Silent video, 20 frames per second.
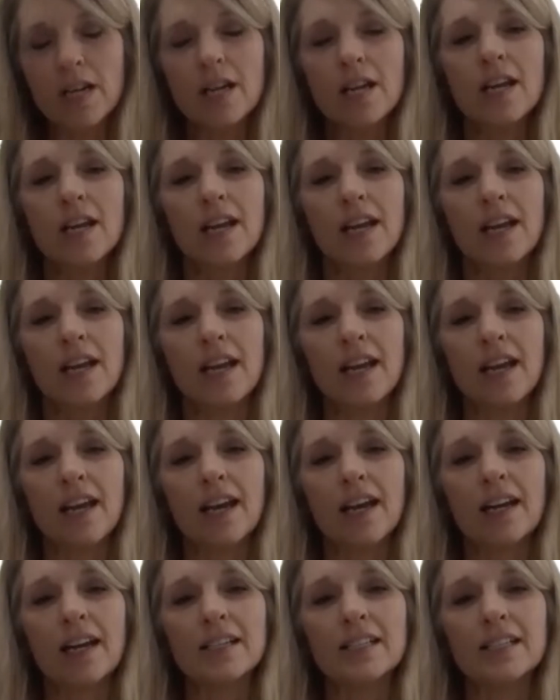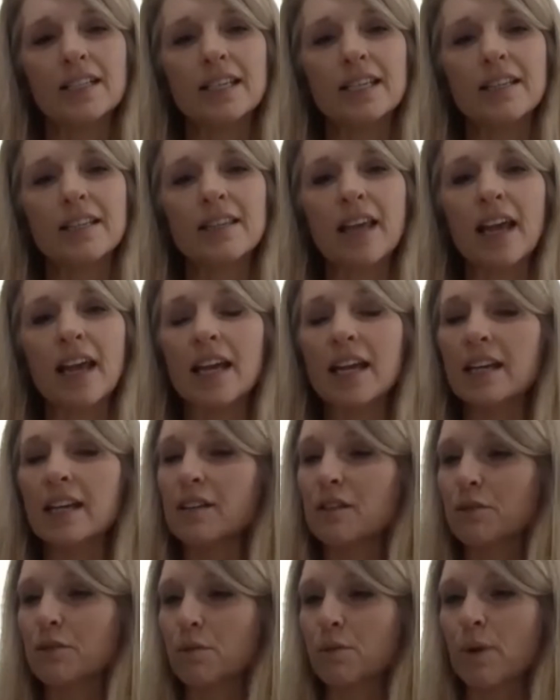And they
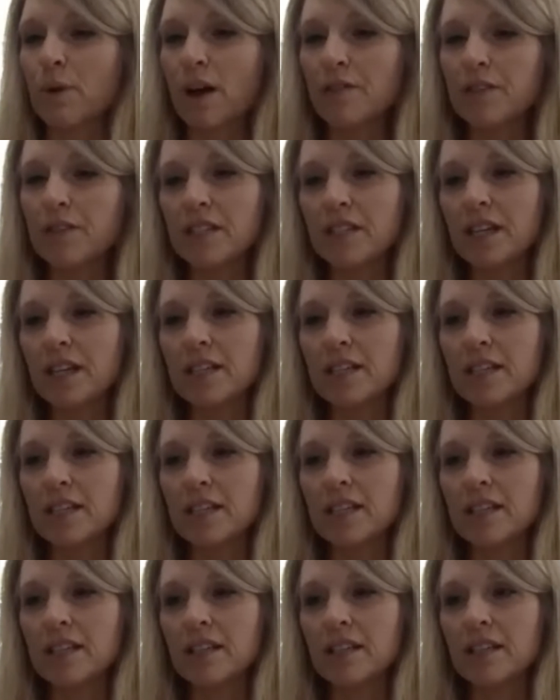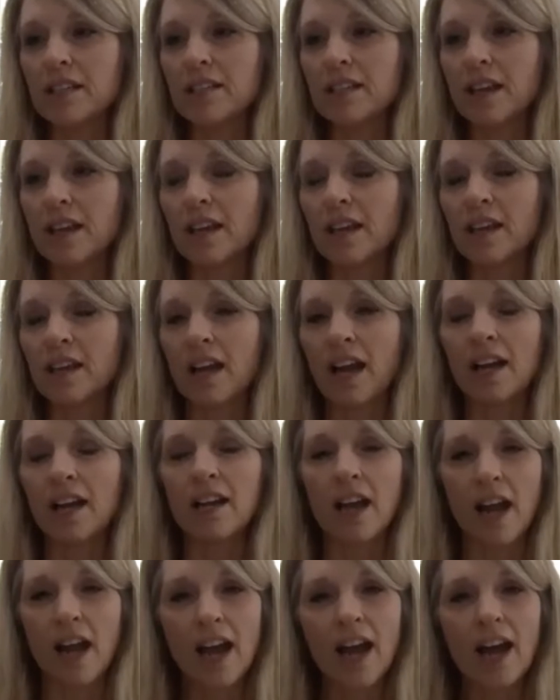threw out this idea that they
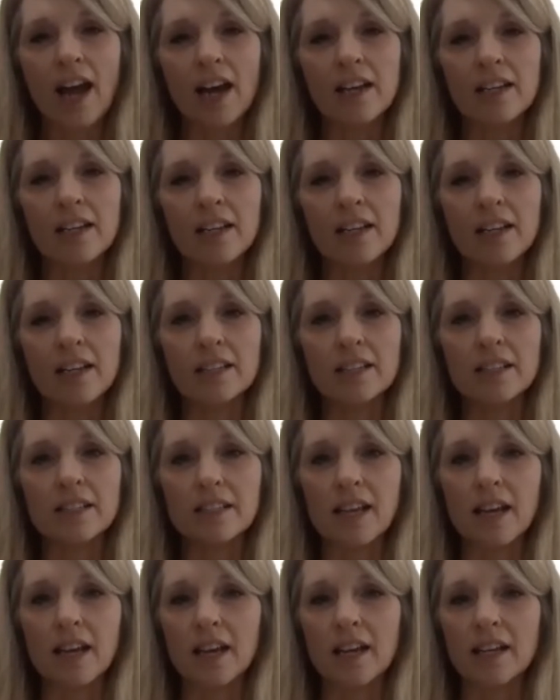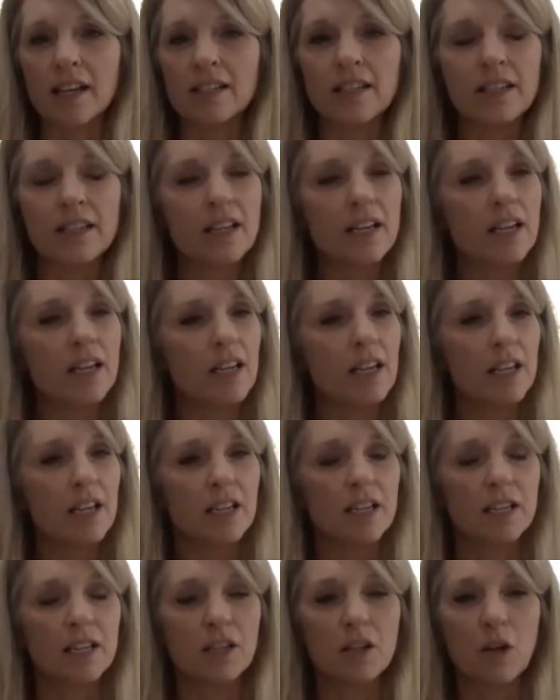had and said,
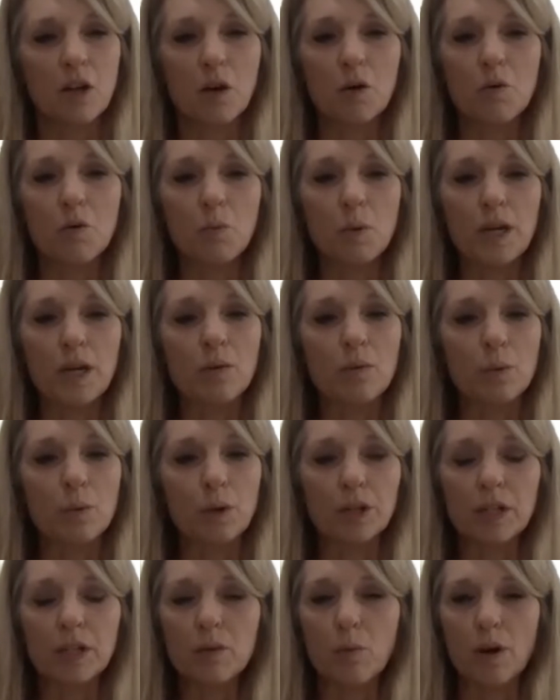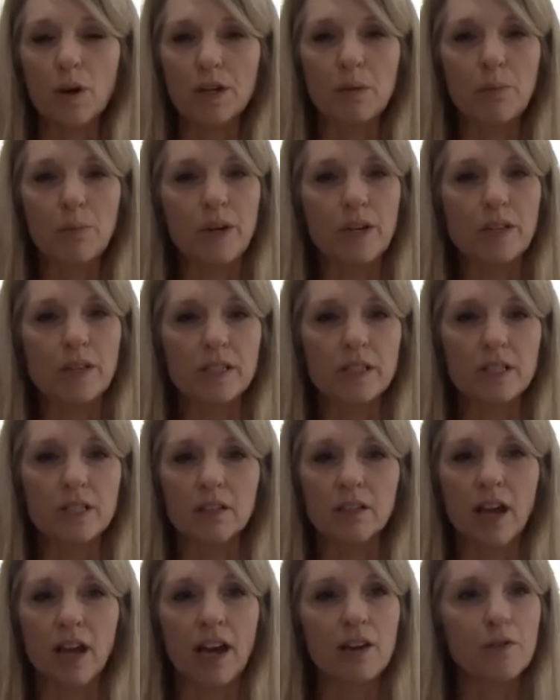We really want to bring this to
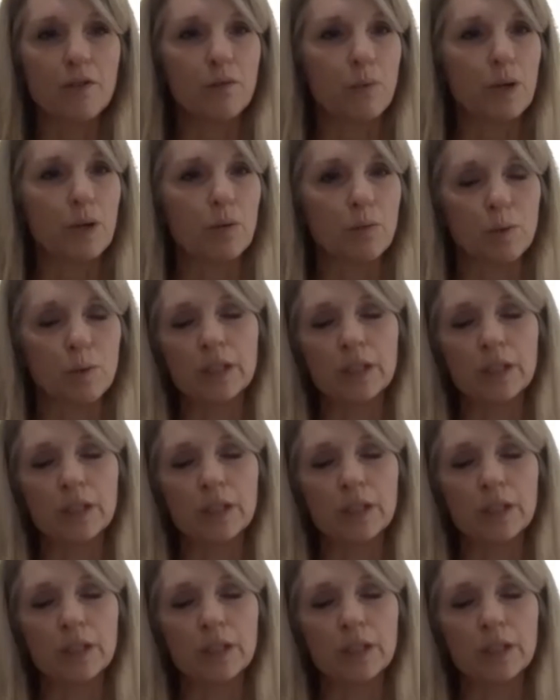life. We really